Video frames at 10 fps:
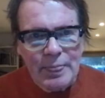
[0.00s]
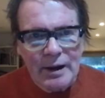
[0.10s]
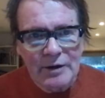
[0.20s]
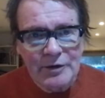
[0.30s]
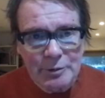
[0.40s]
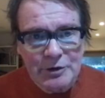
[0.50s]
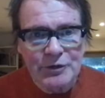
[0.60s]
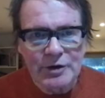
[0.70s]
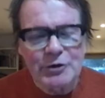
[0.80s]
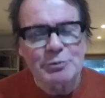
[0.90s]

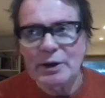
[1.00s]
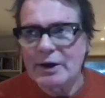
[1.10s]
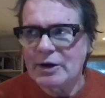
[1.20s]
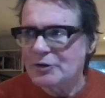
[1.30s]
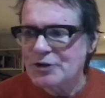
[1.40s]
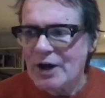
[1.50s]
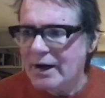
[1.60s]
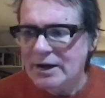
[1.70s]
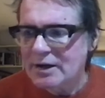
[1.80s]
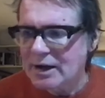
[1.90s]
they're just playing in a
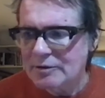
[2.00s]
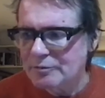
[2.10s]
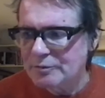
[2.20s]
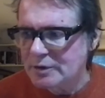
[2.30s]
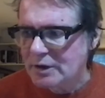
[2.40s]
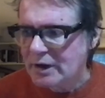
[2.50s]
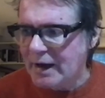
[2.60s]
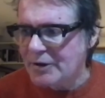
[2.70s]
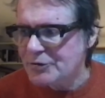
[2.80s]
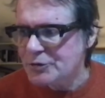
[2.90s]
tiny kind of
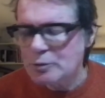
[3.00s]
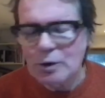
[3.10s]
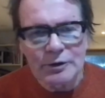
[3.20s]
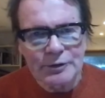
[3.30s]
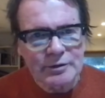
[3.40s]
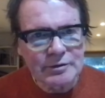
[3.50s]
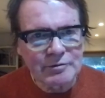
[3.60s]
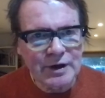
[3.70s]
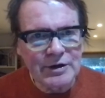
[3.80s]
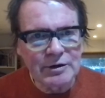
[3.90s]
ex-squat
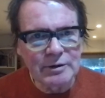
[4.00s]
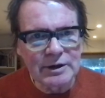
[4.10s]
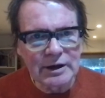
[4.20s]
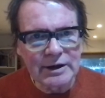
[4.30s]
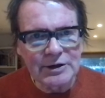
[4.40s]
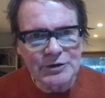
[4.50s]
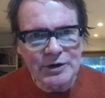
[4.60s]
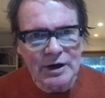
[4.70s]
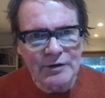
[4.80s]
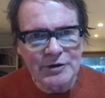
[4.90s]
venue in Leeds,
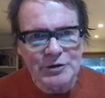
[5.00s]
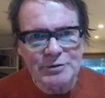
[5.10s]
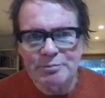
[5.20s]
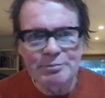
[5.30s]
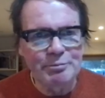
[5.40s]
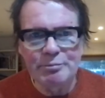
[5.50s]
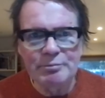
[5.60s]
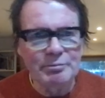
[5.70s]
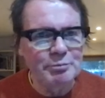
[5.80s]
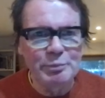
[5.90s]
and they just
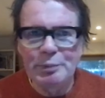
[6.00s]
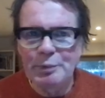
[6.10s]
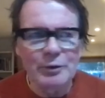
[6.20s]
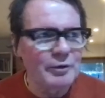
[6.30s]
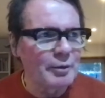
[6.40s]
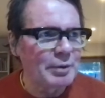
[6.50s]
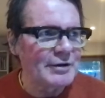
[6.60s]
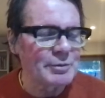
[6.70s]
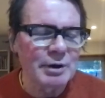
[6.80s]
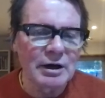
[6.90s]
blew the
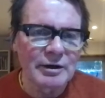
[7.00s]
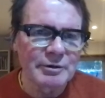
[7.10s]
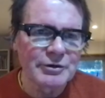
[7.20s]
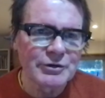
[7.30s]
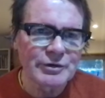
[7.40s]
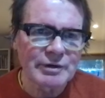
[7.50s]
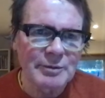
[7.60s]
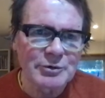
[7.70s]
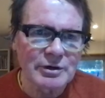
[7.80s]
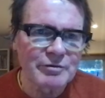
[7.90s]
place apart. They were just
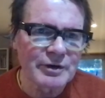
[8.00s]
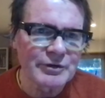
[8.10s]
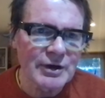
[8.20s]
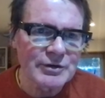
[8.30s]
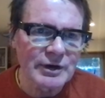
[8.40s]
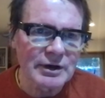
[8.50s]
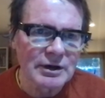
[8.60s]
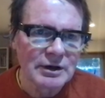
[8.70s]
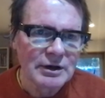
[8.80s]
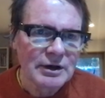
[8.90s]
absolutely fantastic.
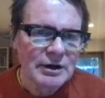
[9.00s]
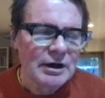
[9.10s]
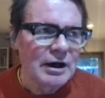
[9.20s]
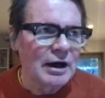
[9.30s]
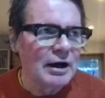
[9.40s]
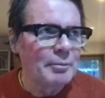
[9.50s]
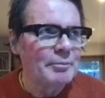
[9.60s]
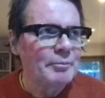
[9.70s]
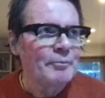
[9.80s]
And